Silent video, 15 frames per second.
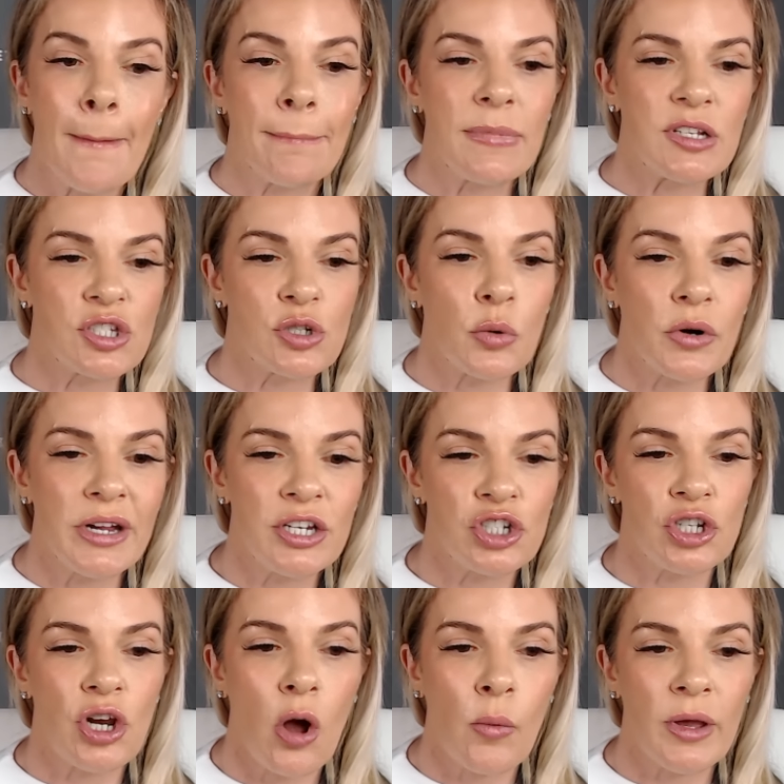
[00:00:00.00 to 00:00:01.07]
The story is
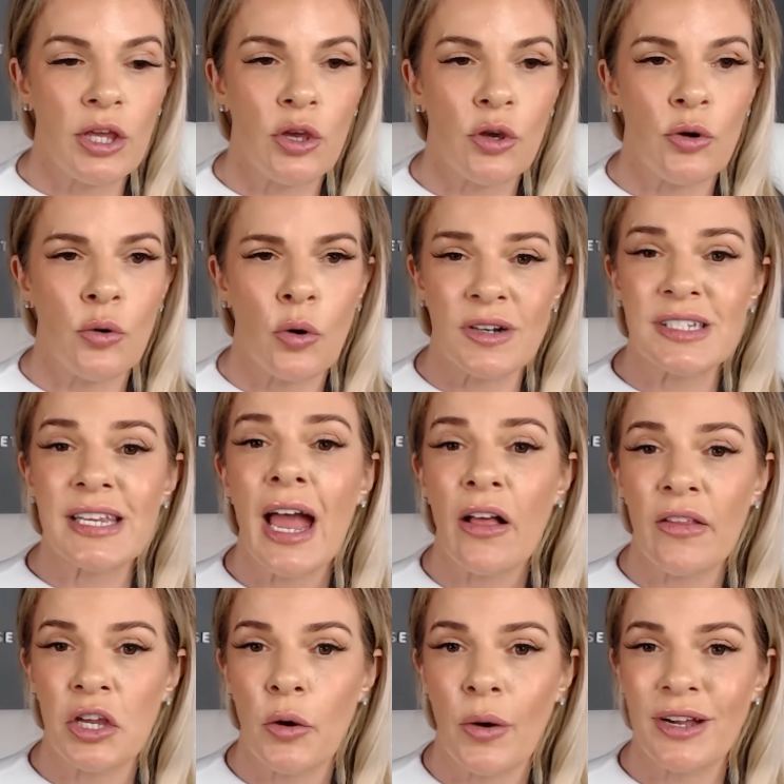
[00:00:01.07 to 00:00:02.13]
showing you, or
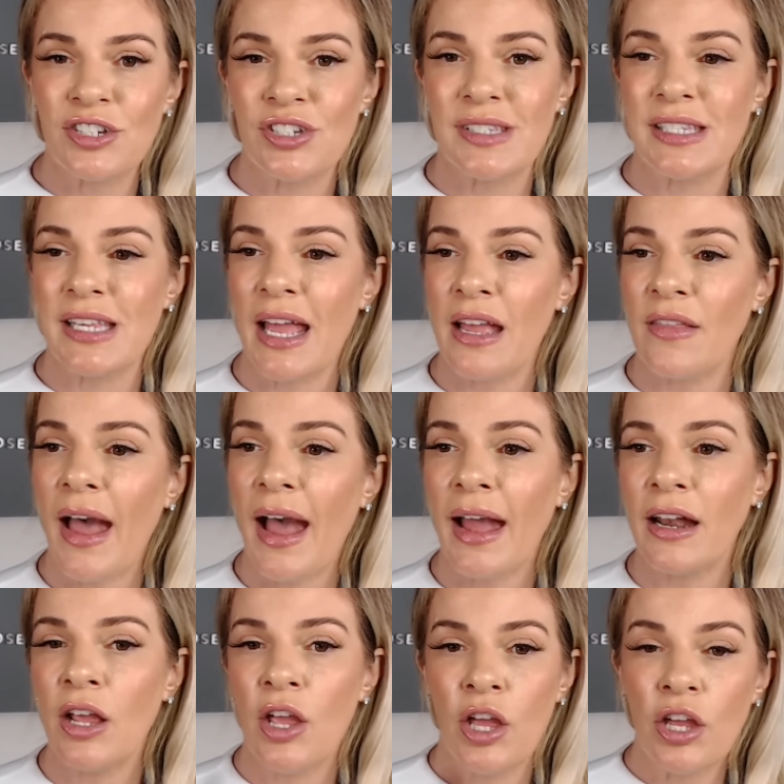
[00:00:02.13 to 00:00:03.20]
telling you, I should say,
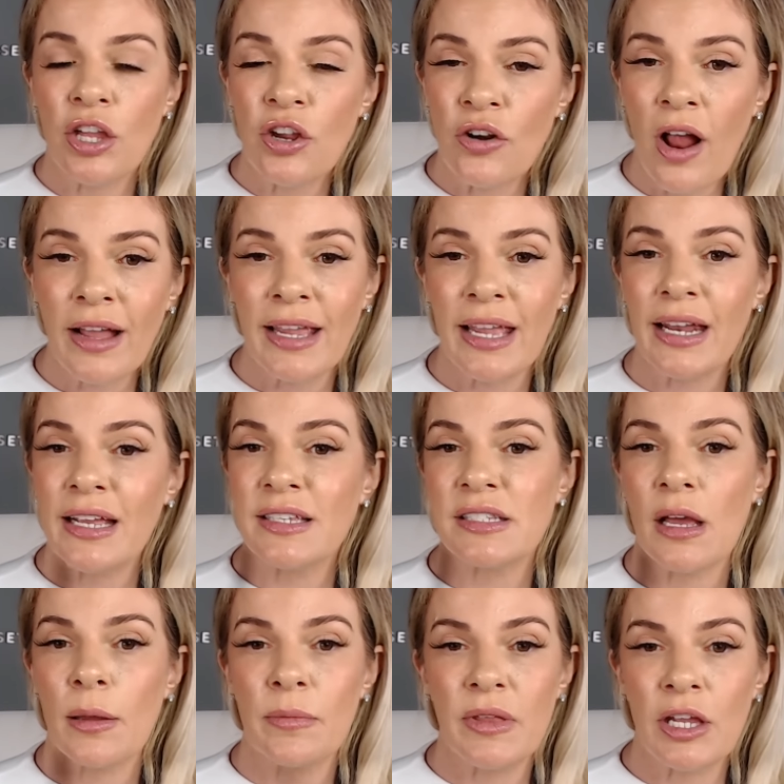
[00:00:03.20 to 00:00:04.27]
that you're not getting
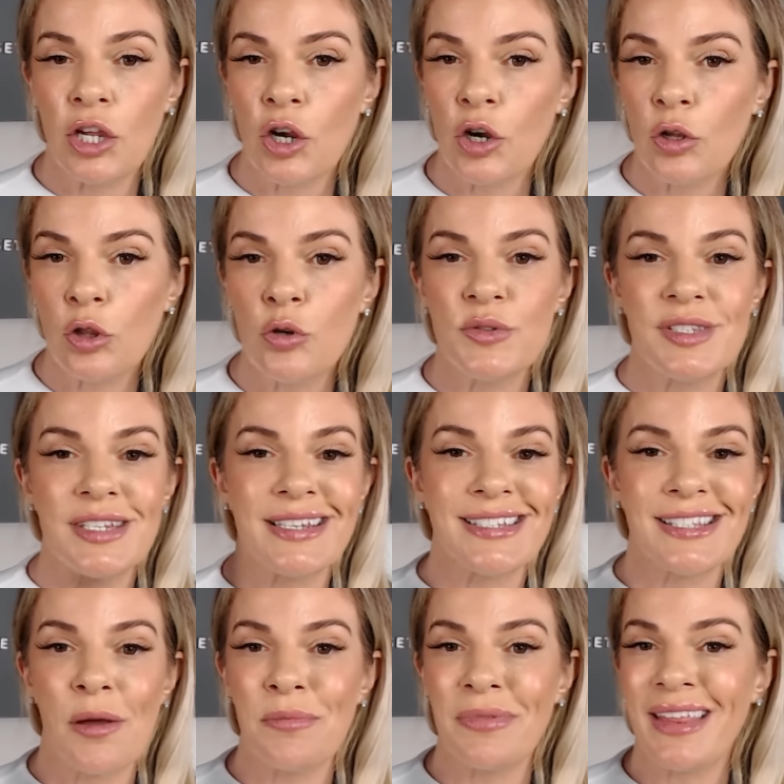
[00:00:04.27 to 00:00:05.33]
something, you're losing
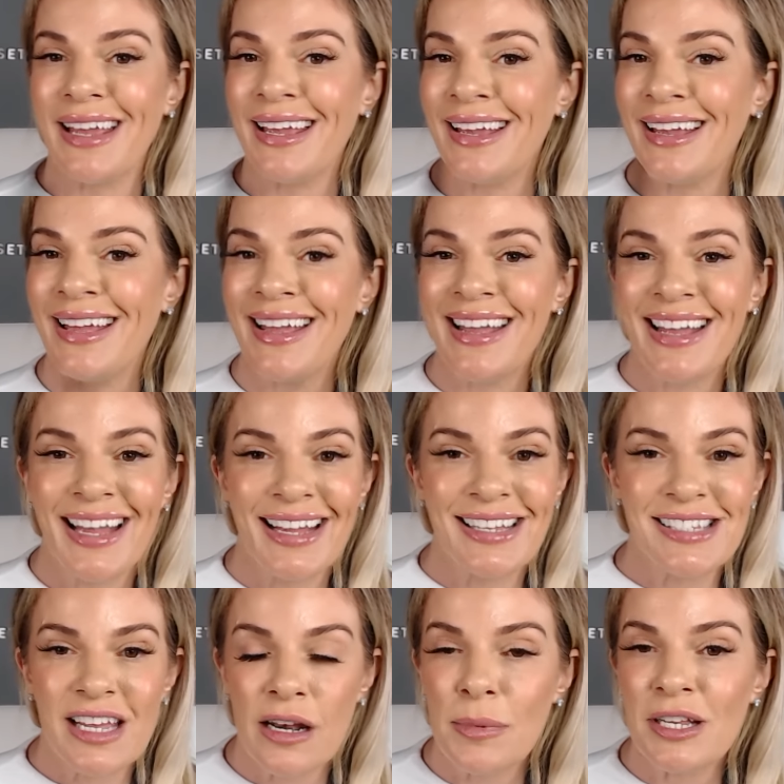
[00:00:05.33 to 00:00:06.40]
something,
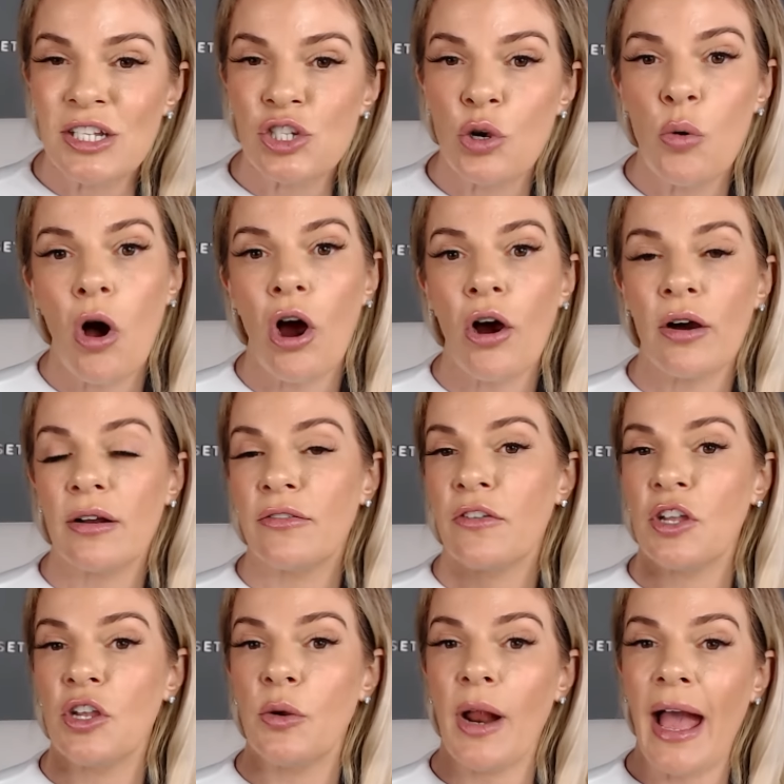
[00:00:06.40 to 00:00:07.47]
it's gonna be too hard
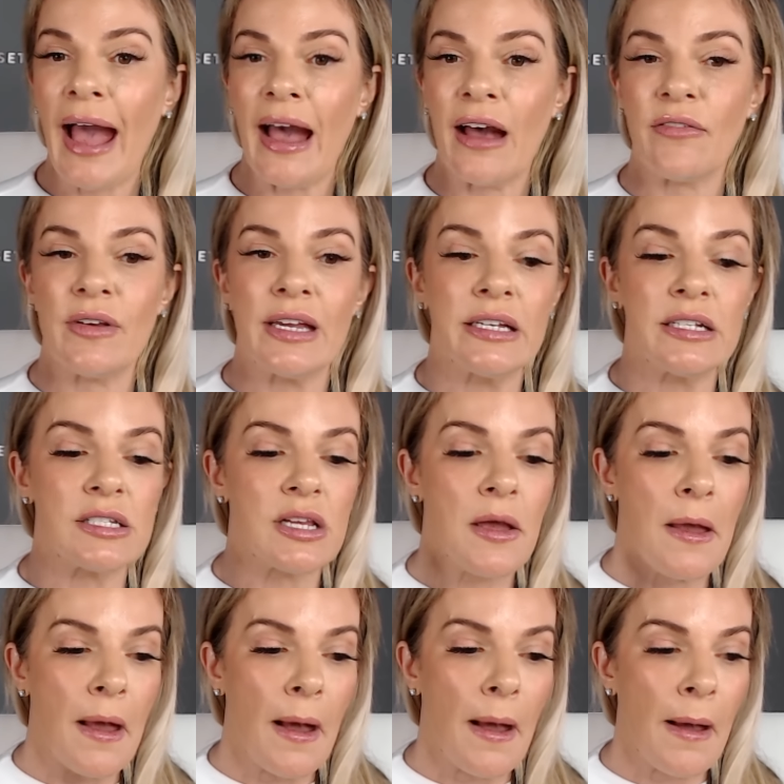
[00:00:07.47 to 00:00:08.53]
for you to have it,
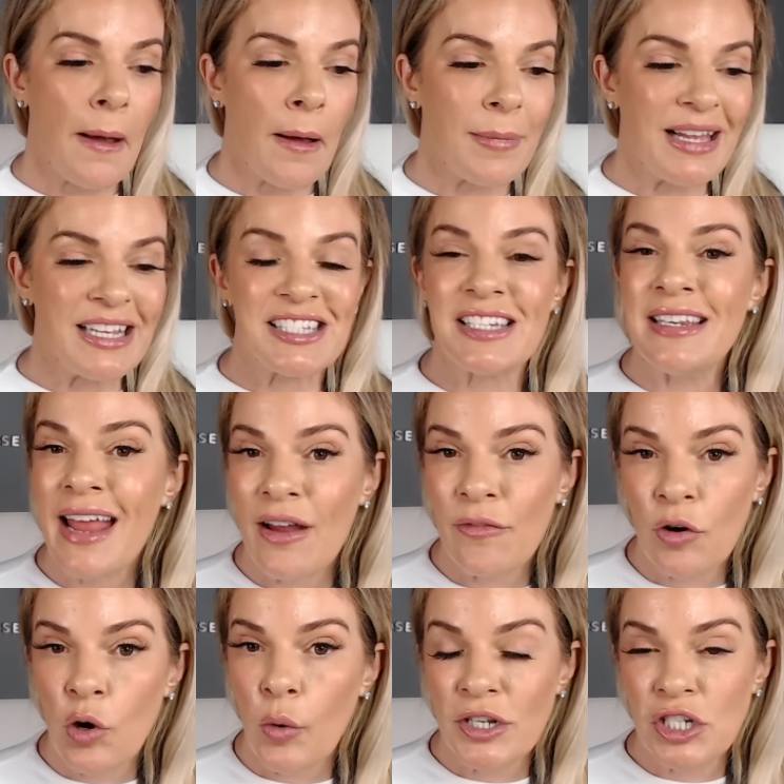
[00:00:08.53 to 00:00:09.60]
um, it's
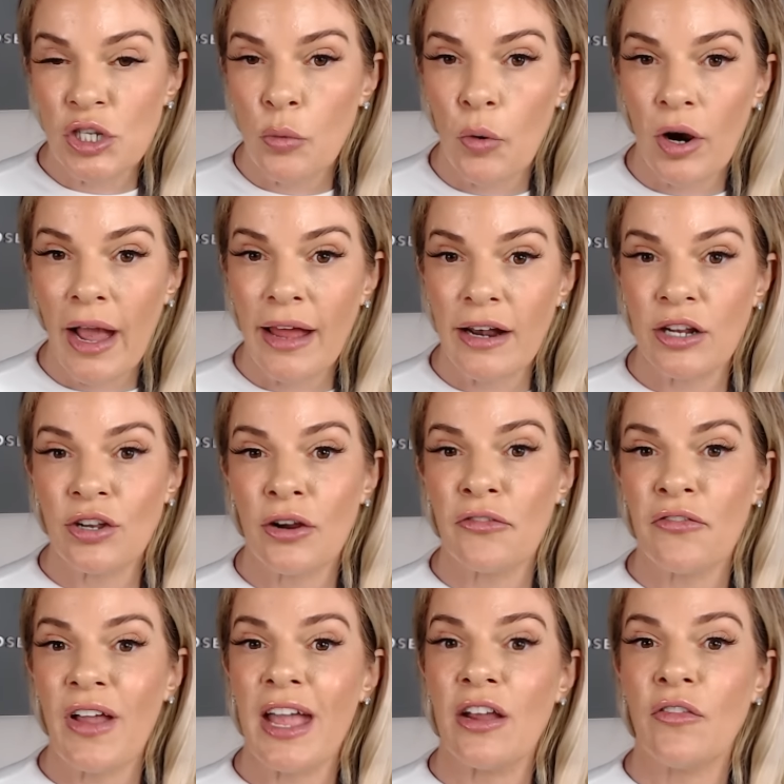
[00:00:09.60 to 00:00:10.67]
never going to work out in your
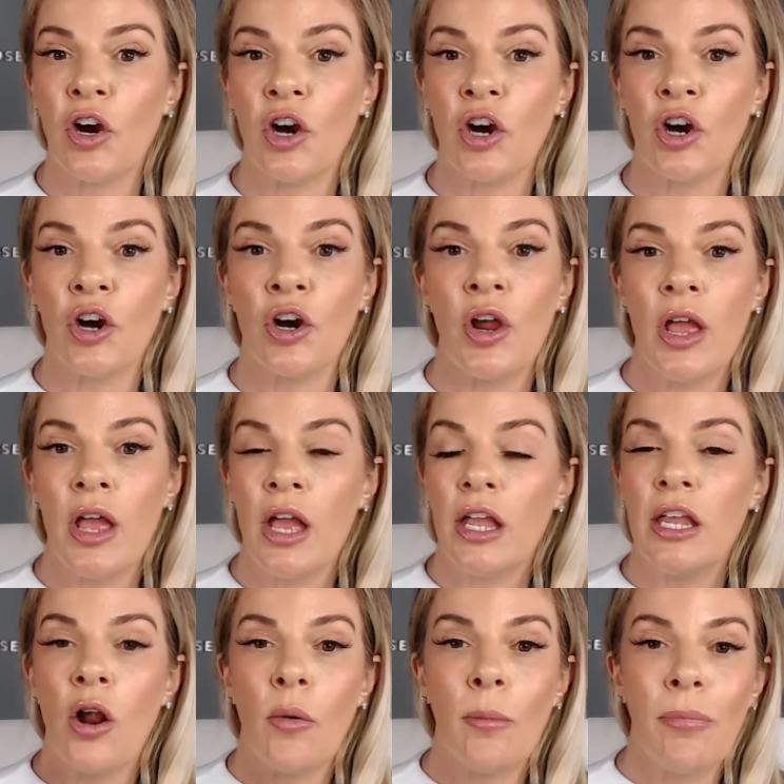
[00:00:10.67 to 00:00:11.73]
favor,
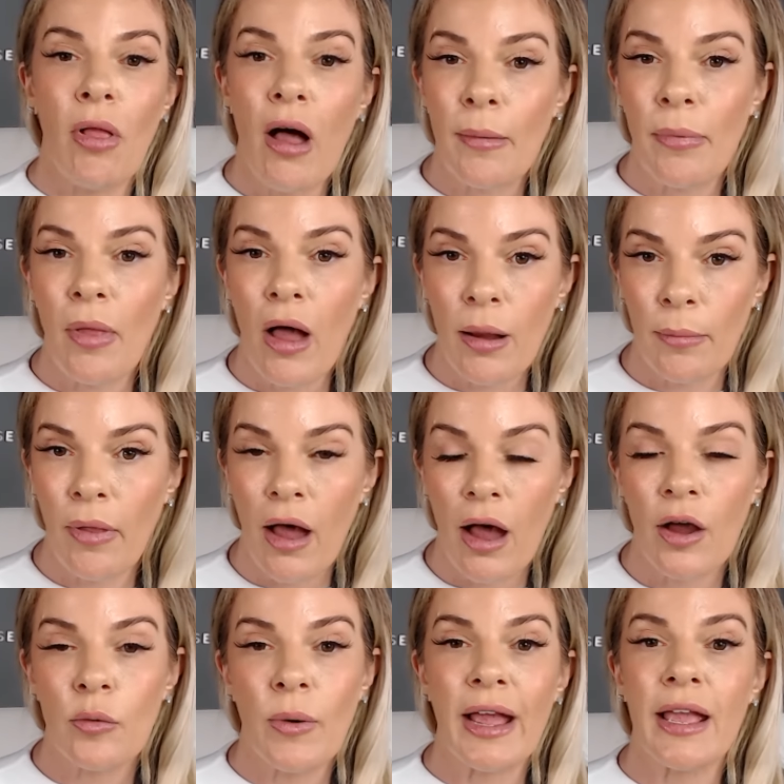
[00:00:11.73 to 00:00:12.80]
you know, blah, blah,
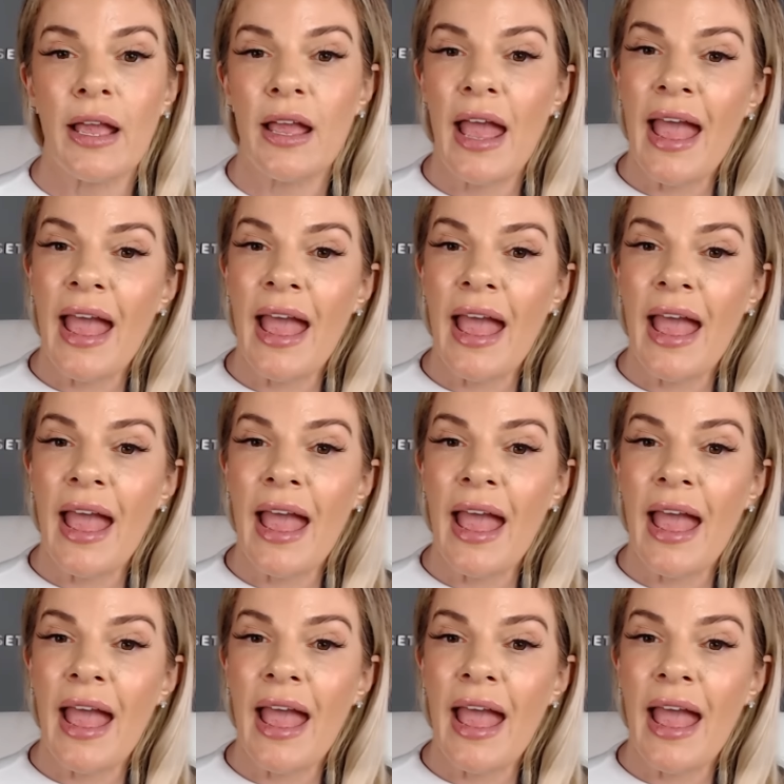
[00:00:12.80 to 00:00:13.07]
blah, right?